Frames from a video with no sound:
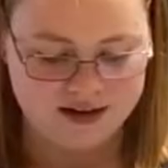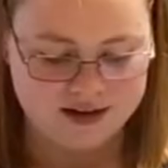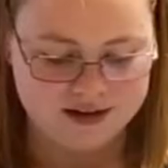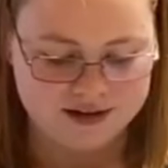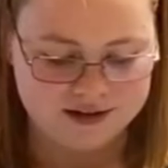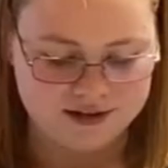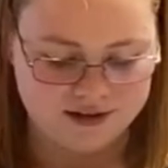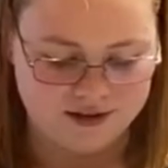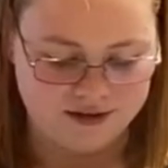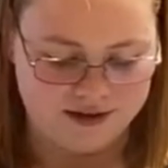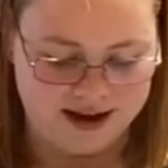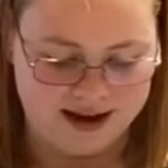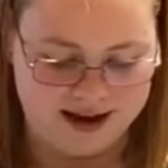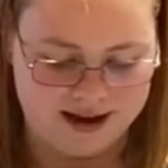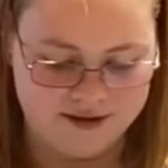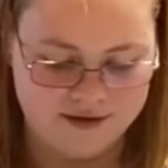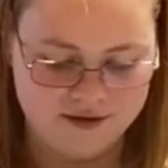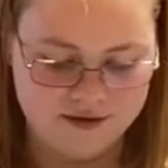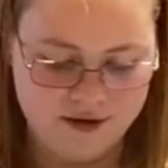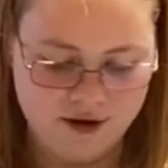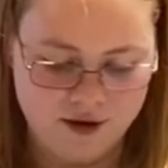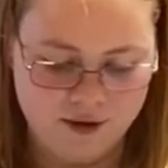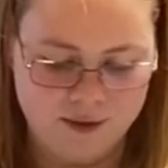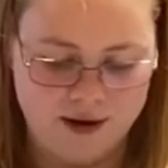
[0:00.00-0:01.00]
So
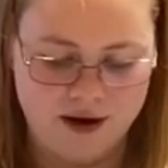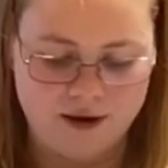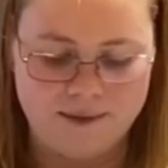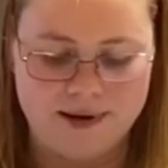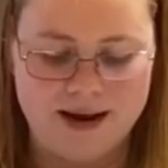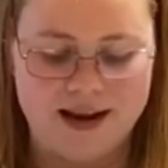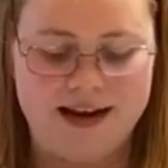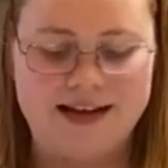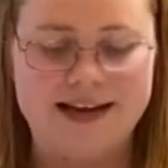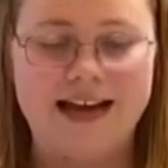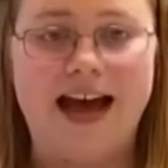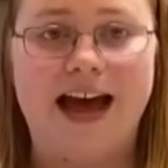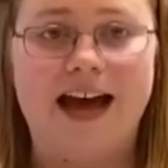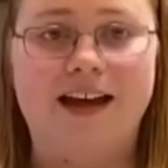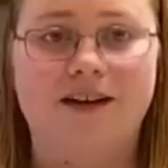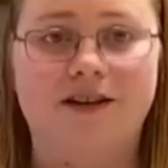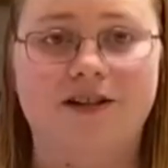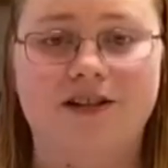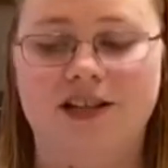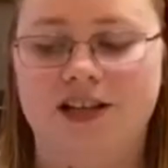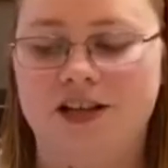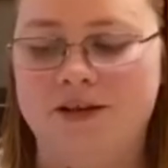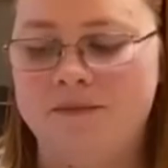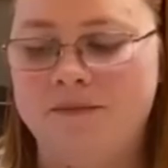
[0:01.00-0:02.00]
now we are ready to add our
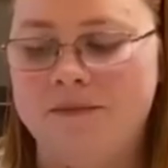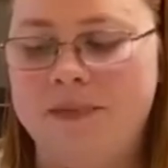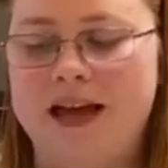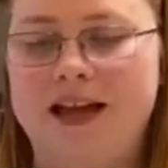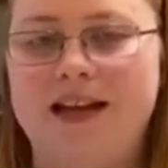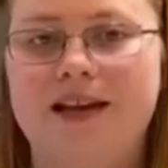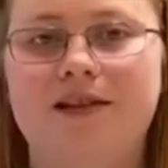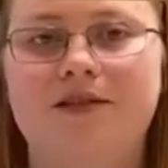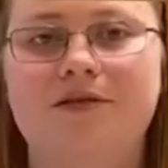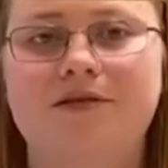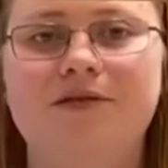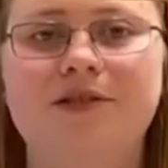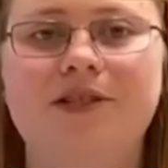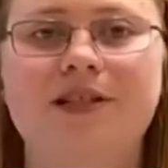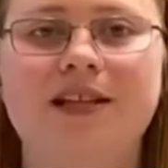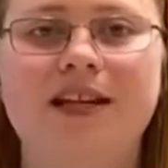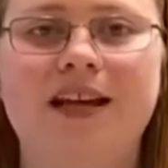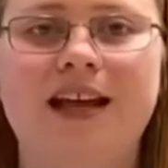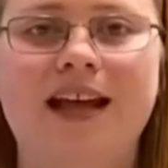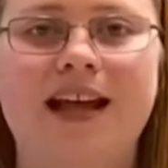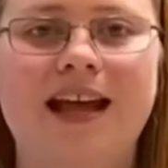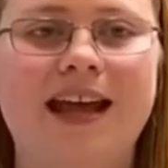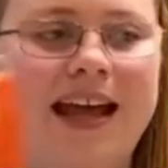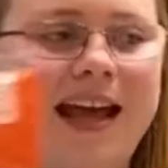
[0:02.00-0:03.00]
tomatoes
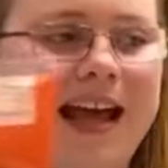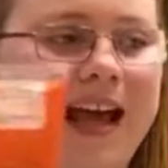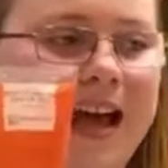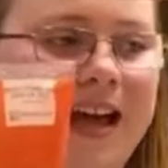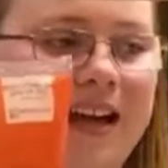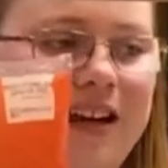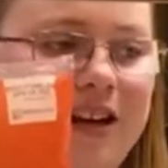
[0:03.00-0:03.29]
and